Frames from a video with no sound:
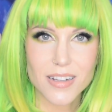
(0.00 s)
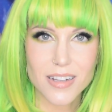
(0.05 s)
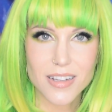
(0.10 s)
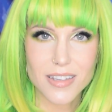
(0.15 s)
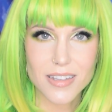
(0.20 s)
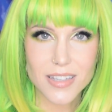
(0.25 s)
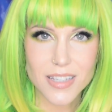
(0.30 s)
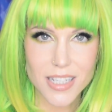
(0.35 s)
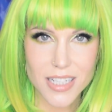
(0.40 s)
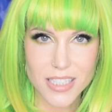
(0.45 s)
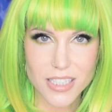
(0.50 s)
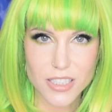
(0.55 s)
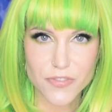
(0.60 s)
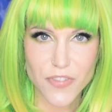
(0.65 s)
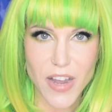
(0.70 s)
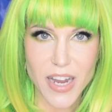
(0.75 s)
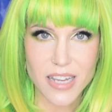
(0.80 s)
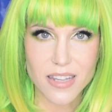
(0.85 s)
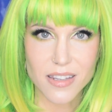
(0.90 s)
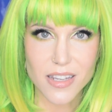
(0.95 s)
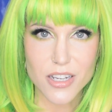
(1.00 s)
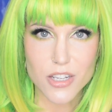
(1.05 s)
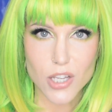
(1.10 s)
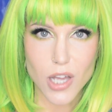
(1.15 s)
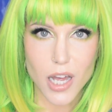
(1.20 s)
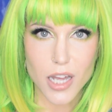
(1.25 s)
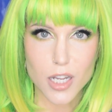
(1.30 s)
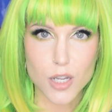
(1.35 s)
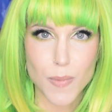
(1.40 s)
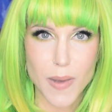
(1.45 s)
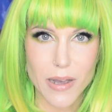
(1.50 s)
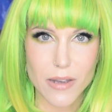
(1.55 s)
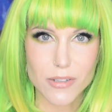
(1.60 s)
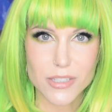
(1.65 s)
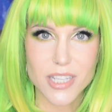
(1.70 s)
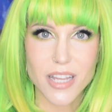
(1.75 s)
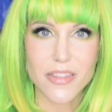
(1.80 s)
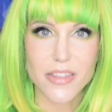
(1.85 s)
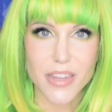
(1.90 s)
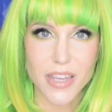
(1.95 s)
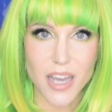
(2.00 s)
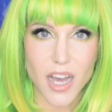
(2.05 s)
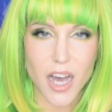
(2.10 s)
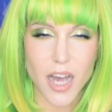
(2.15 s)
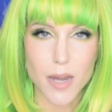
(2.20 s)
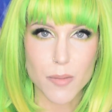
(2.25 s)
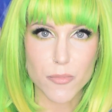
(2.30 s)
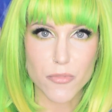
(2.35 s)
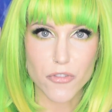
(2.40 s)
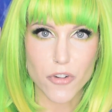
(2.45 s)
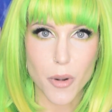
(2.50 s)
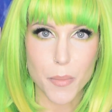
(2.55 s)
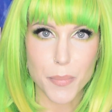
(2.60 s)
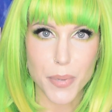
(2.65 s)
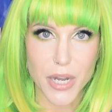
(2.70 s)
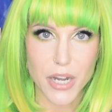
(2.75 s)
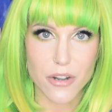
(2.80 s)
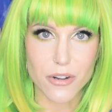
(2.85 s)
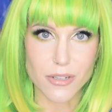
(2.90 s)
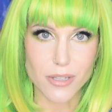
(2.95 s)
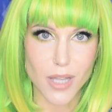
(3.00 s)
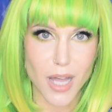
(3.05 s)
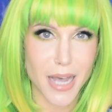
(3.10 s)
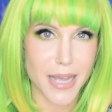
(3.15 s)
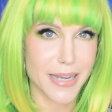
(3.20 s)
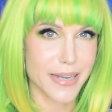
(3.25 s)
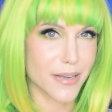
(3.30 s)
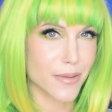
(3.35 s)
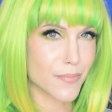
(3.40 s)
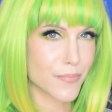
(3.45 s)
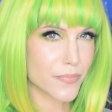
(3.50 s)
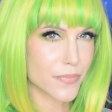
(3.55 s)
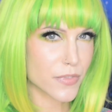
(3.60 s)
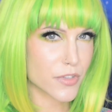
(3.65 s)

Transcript: Let's finally talk about the I'm From Pear line.